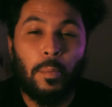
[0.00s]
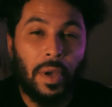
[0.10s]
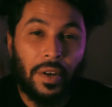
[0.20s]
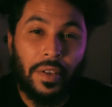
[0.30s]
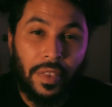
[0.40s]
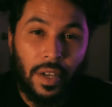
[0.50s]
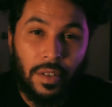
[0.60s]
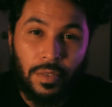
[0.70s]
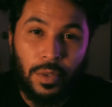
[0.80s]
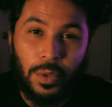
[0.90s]

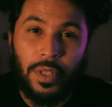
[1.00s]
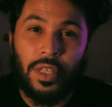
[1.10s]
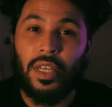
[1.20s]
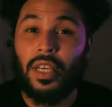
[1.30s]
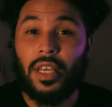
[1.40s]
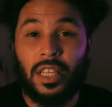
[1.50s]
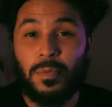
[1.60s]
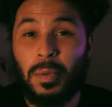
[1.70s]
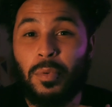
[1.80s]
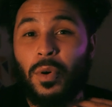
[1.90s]
marathon food. These
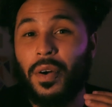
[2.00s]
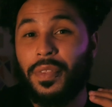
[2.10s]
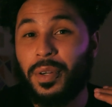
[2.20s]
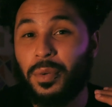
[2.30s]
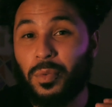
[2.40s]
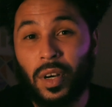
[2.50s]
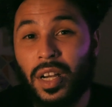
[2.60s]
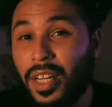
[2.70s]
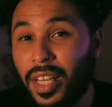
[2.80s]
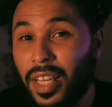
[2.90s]
people are out there
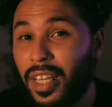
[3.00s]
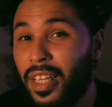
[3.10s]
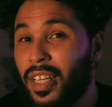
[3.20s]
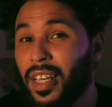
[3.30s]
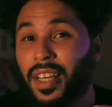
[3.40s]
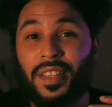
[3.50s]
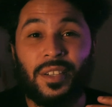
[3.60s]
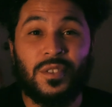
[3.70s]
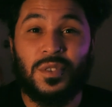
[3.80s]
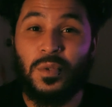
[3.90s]
running,
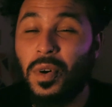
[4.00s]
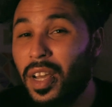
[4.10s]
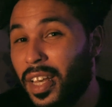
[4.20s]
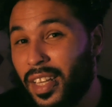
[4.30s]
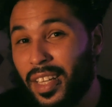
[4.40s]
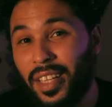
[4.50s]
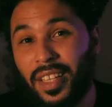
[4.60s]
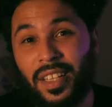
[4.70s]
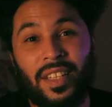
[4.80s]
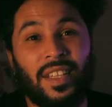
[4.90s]
they're
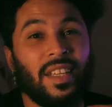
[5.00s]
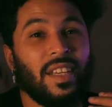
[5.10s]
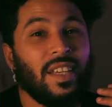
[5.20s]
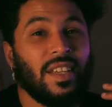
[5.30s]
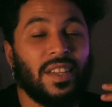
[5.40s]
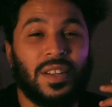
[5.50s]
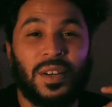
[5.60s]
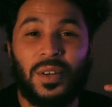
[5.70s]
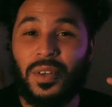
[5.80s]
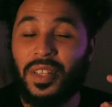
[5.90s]
sweating, you
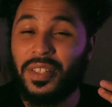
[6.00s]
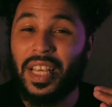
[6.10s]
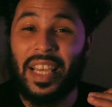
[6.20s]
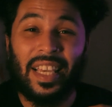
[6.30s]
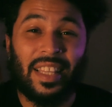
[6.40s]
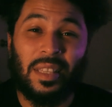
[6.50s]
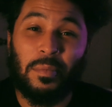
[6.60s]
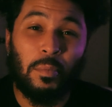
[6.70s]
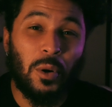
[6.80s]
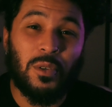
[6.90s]
know, they're taking the
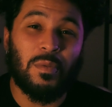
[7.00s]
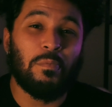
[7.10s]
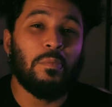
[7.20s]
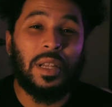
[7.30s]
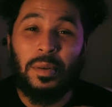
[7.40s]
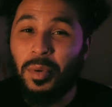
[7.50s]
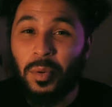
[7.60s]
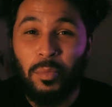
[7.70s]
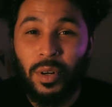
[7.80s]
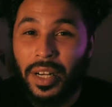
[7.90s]
most
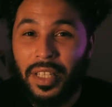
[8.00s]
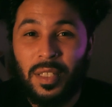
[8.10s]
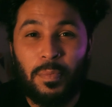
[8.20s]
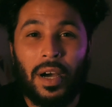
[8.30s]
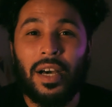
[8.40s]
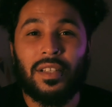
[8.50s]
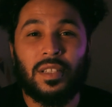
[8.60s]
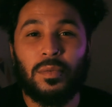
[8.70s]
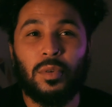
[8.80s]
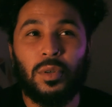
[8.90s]
minimal breaks
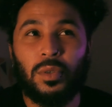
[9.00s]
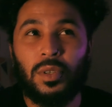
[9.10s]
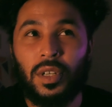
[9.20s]
possible.